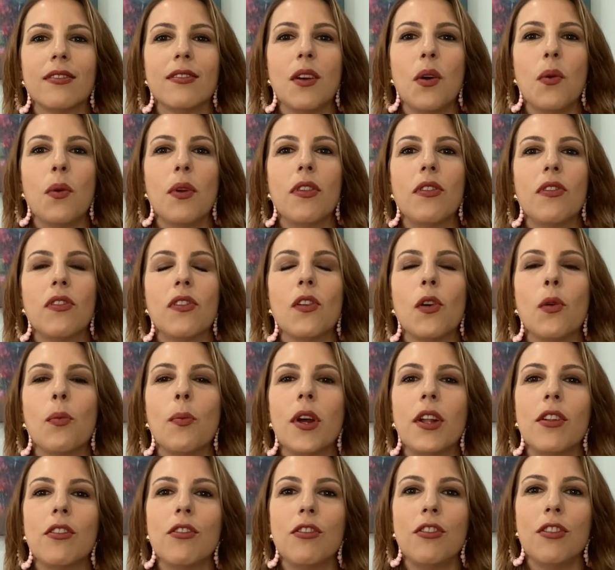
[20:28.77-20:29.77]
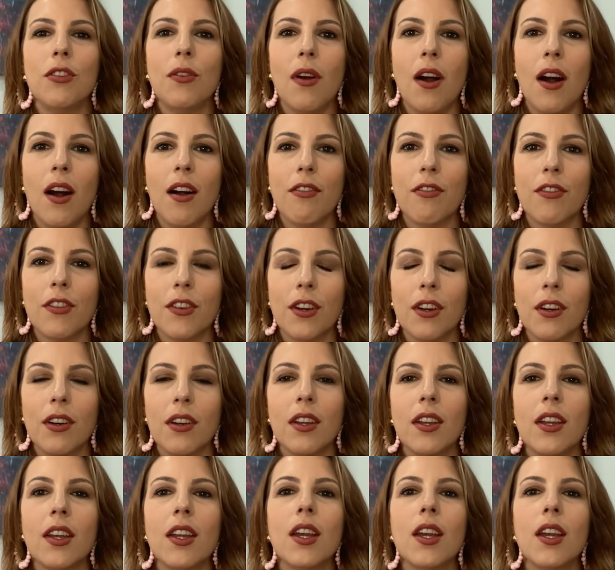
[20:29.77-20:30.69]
with so much to offer,